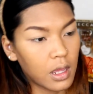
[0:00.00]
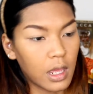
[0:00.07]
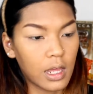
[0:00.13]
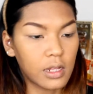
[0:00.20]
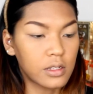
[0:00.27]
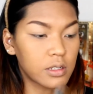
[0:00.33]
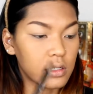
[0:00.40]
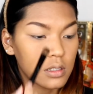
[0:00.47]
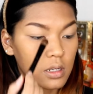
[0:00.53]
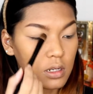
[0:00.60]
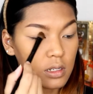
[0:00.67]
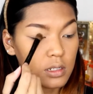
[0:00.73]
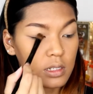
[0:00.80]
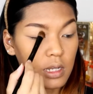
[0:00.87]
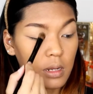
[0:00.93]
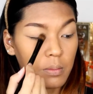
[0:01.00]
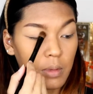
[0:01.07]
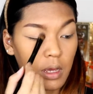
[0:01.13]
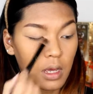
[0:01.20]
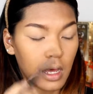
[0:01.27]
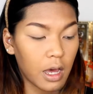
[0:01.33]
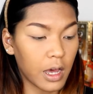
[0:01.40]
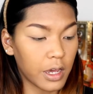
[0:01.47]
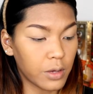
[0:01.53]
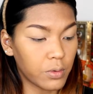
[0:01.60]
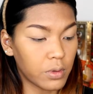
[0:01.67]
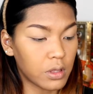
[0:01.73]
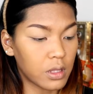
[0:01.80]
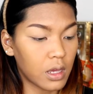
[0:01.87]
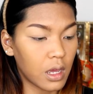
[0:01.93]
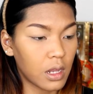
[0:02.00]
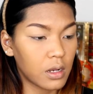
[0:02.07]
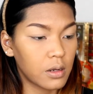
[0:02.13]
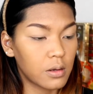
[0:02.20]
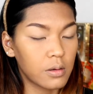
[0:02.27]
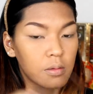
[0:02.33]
and just gonna set my eye with that.